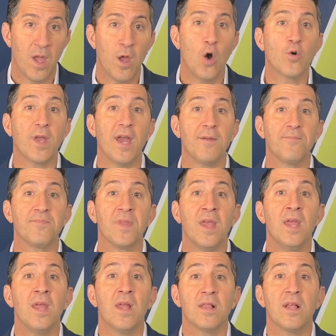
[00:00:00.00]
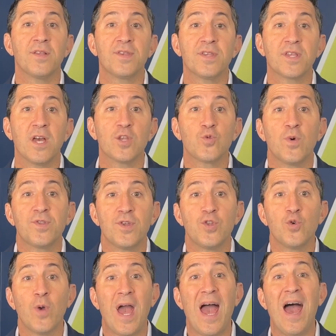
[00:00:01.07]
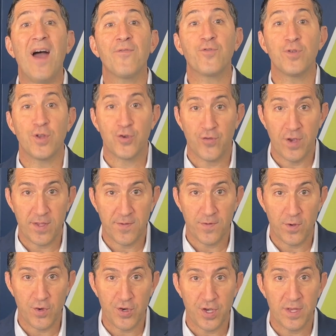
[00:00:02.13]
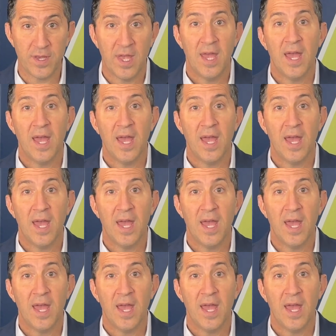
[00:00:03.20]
Okay, let's discuss what to do after the transfusion,